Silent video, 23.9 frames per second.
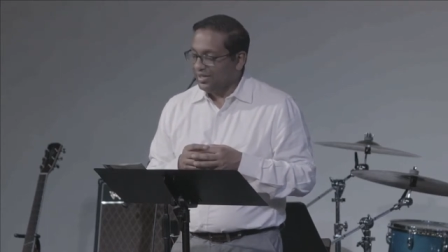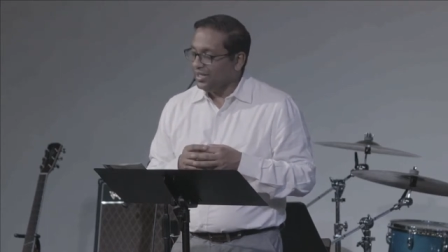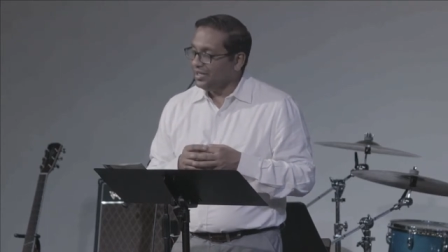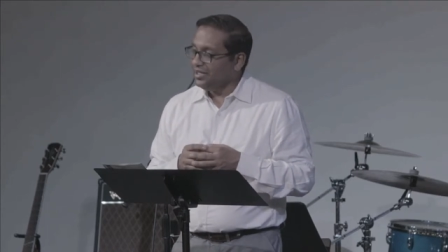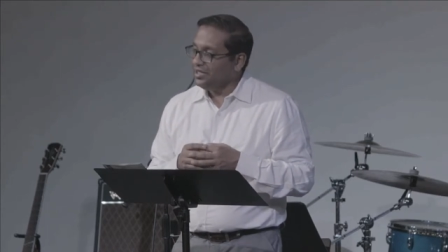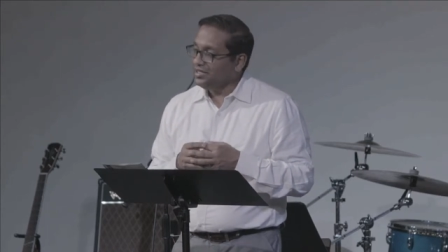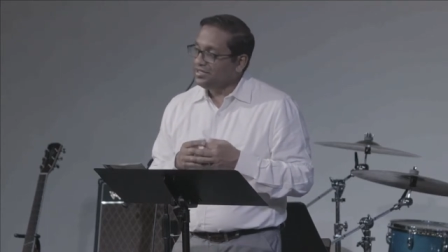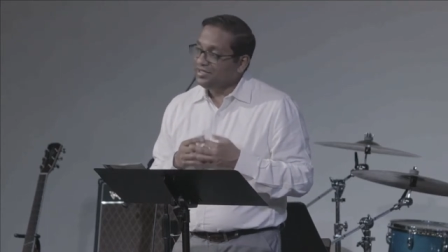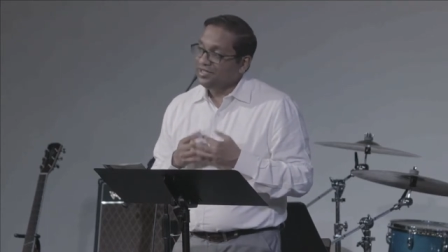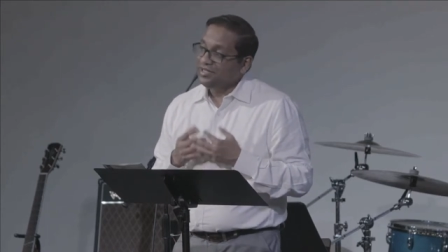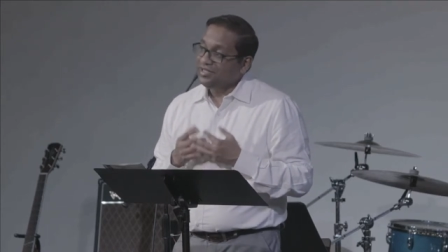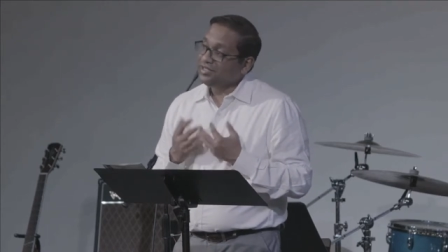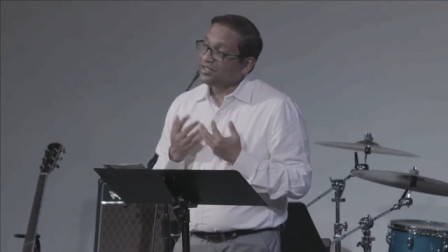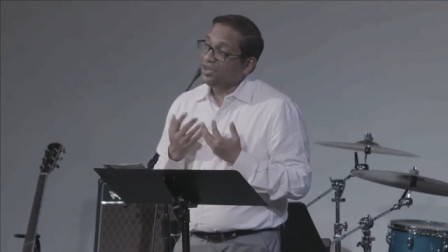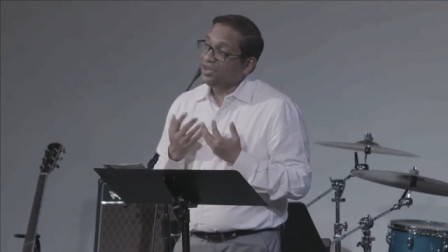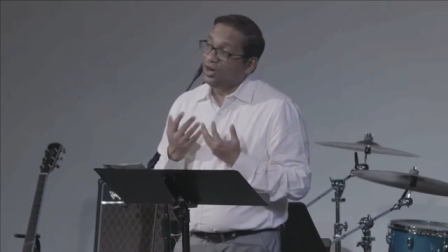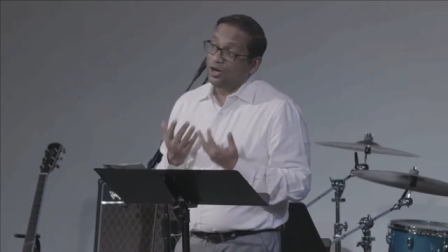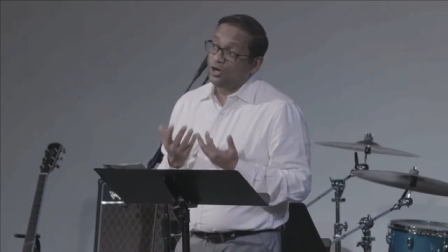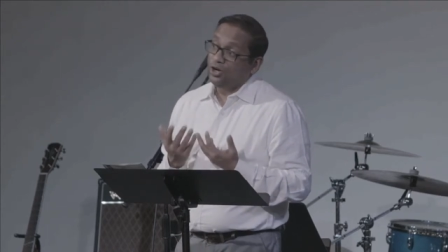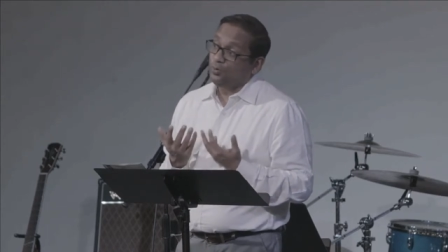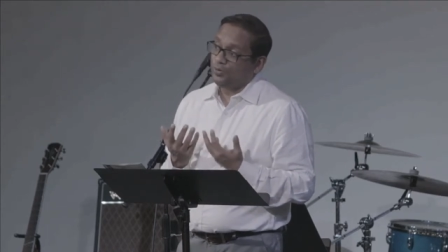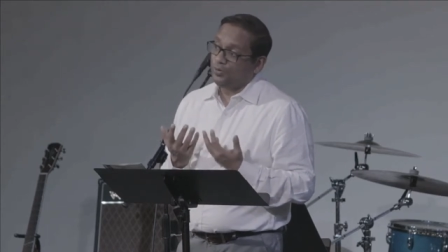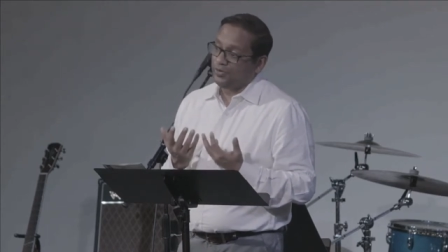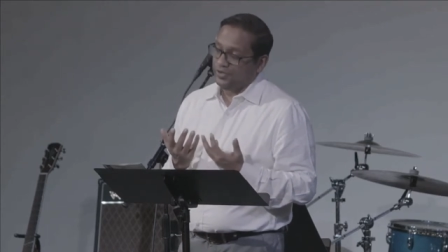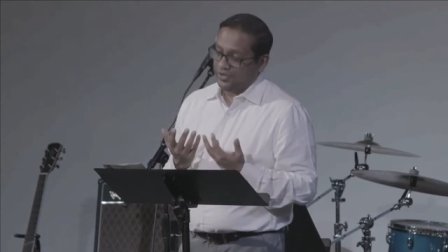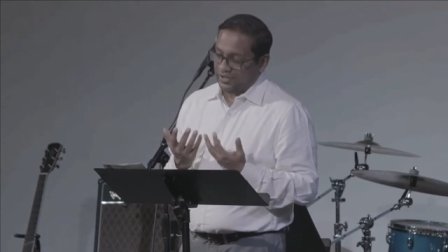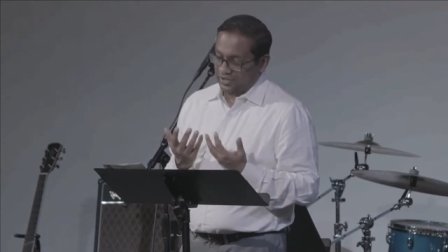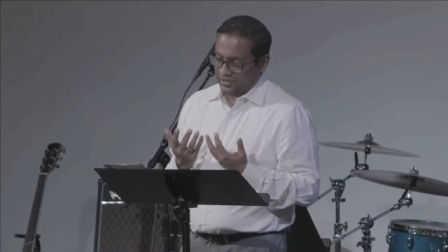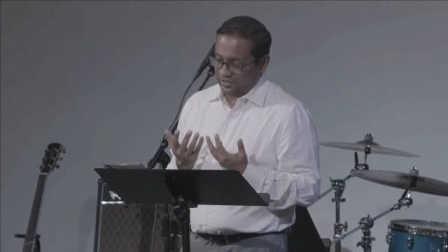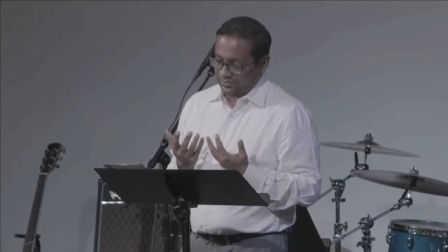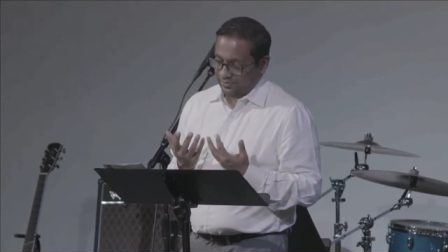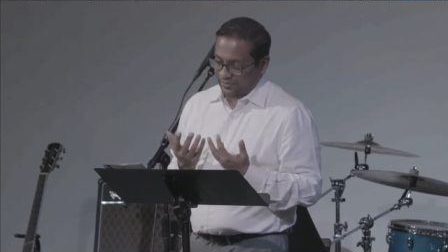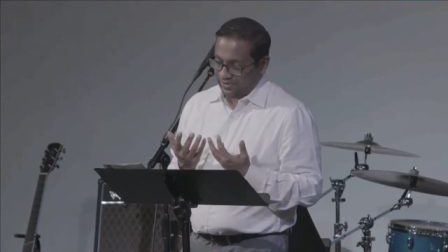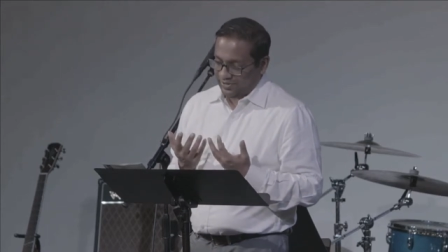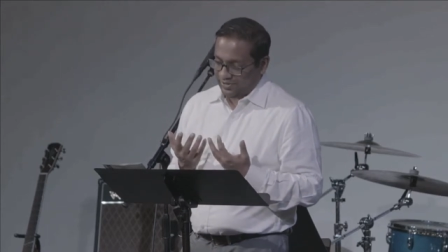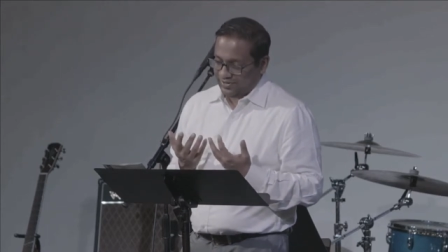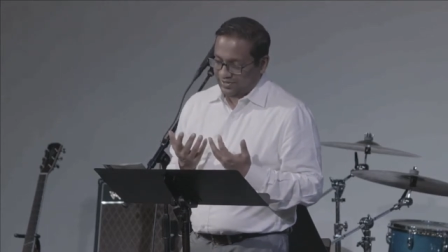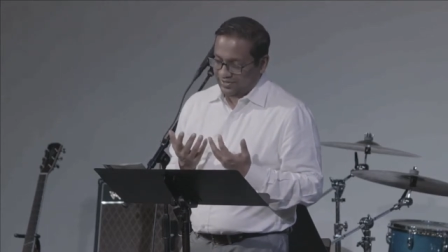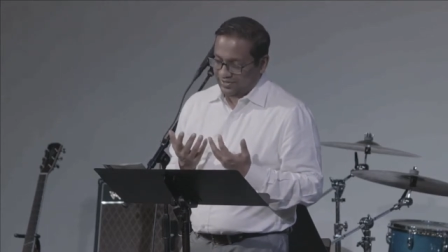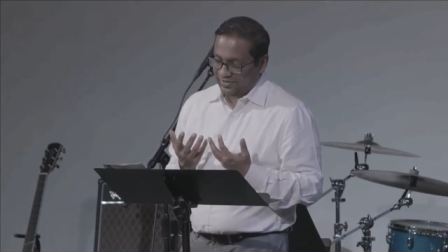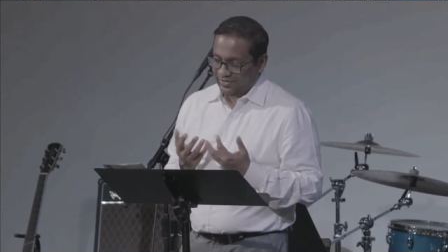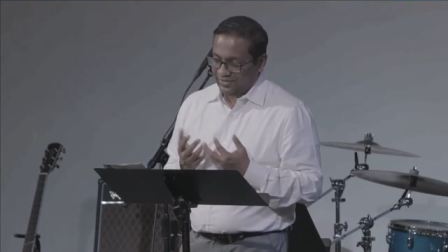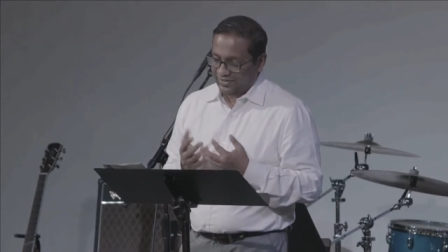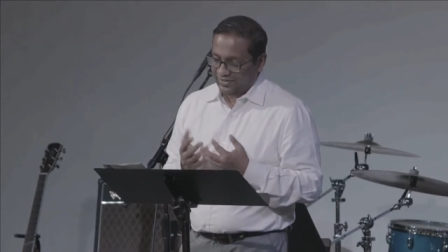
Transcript: and he sees our predicament.